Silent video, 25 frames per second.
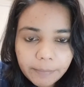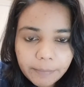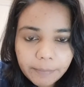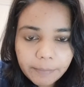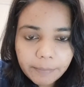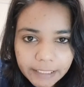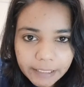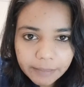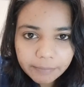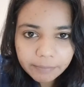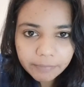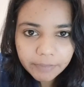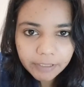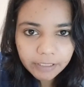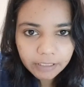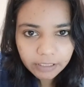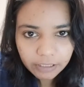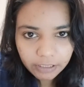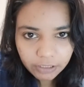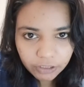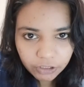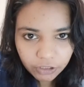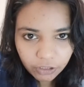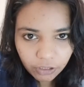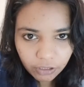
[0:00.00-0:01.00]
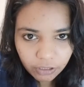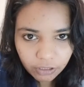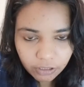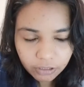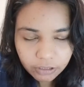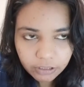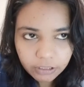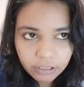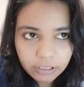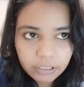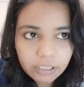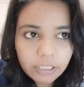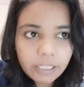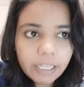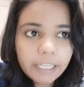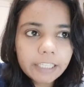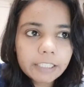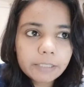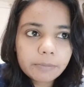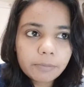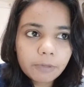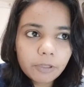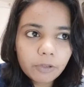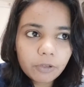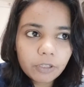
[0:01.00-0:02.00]
preliminary geological
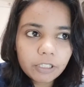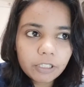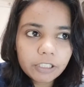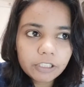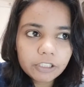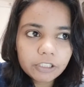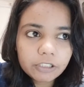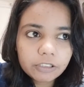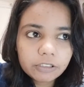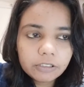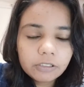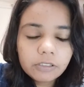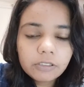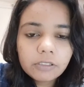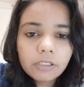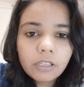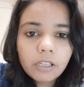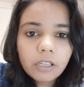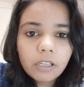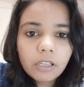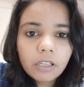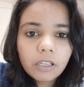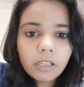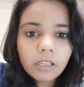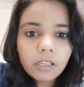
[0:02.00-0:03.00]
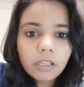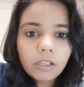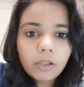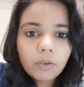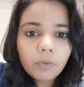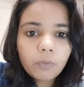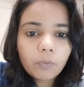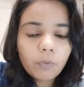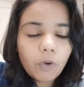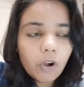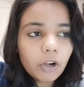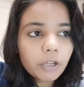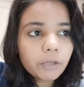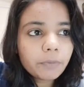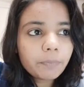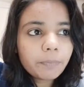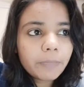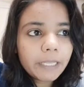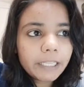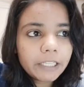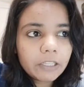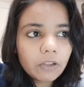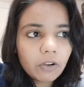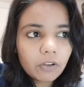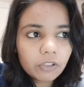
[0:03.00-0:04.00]
exploration? What
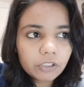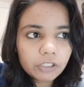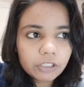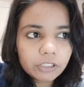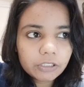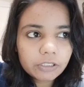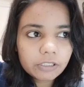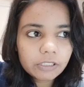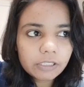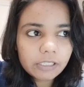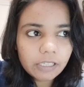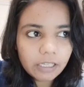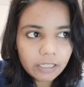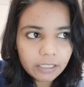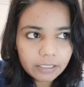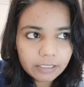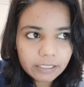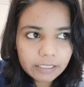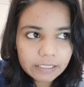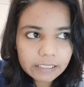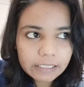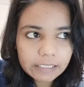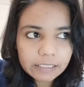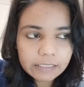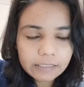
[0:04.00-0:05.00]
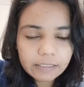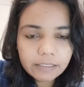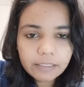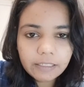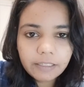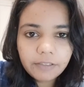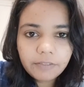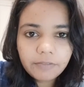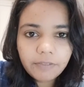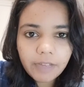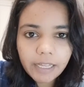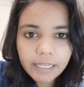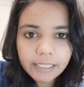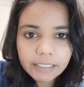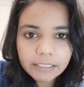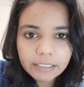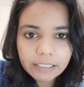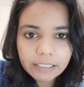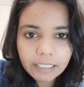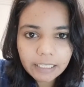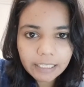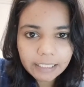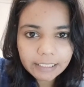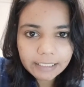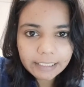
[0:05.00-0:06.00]
precautions are necessary while
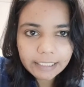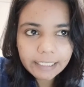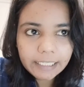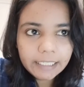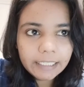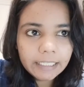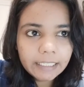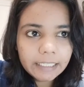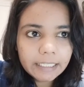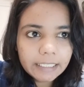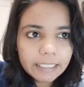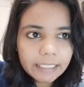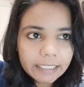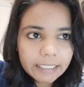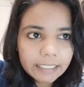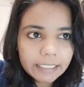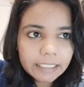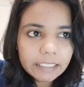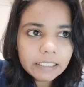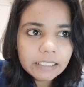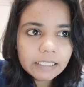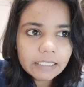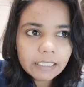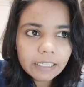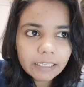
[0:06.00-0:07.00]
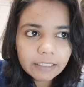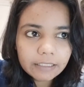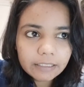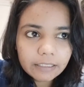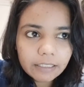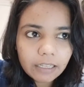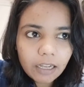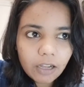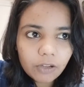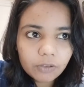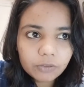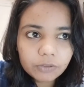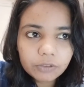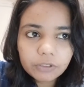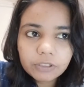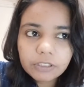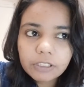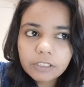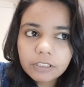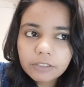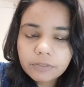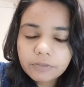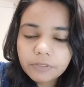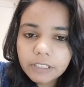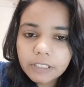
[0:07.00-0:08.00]
drilling is
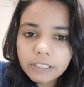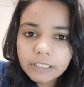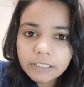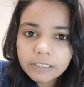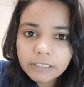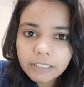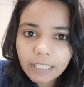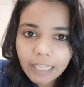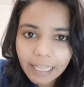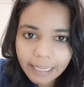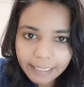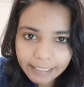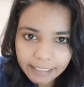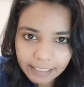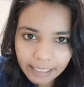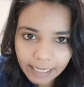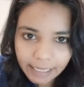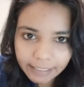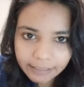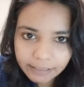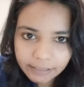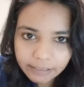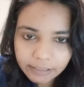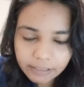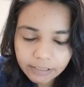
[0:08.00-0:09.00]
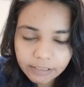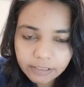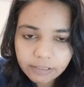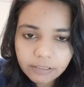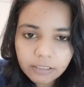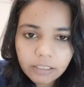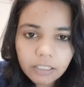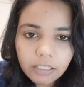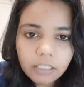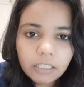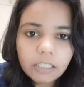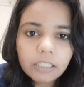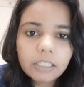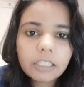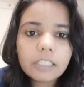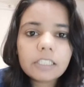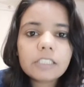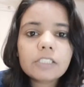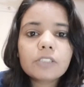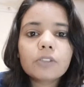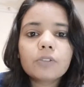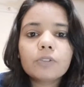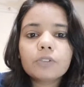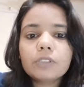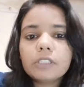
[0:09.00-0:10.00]
encountered with trachylites? Okay,
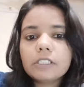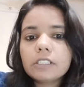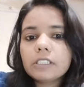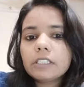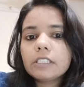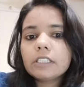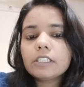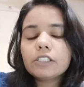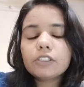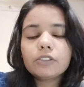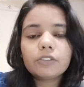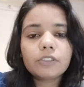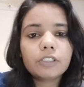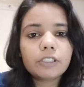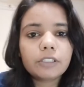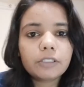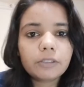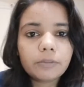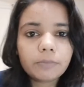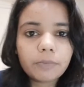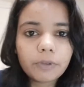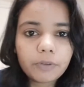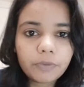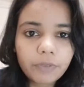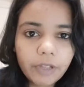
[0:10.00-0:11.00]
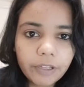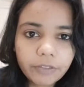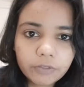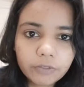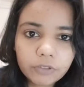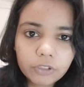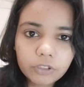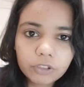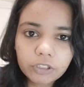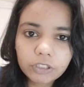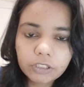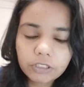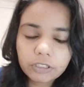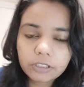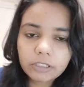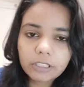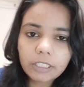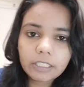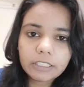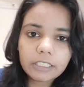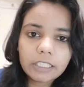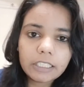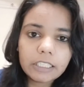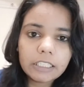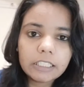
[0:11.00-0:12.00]
so this is unit number 5 question,
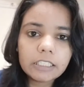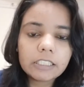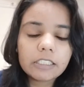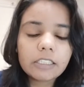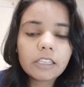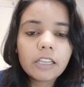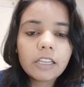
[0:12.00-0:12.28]
that is